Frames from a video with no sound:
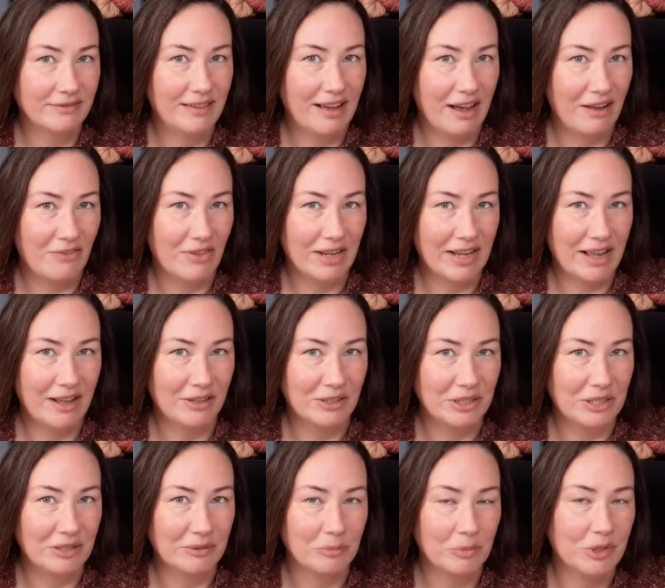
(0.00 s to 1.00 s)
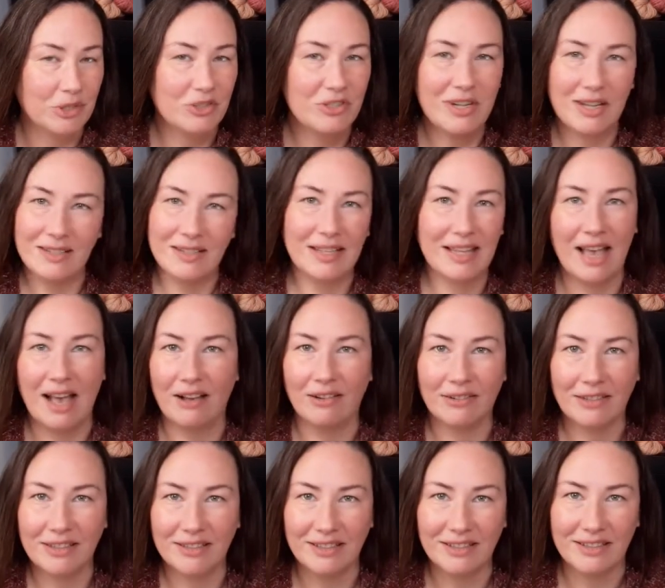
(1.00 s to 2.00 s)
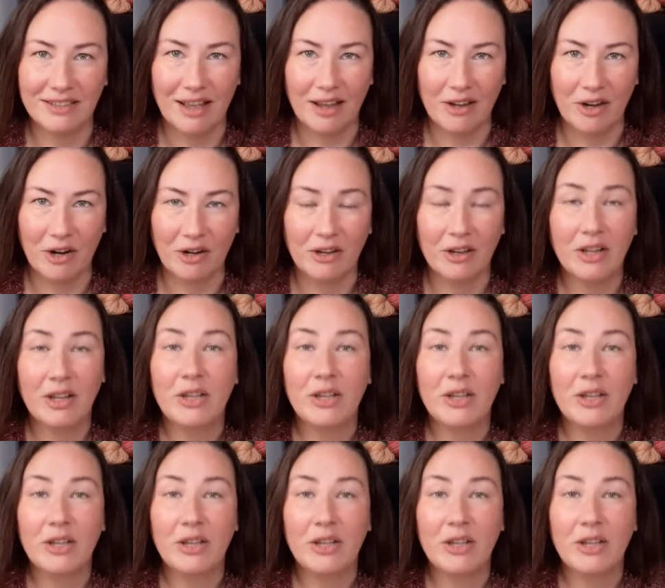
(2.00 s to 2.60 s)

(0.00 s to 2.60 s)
Advent calendar, which doesn't count because it's not yarn.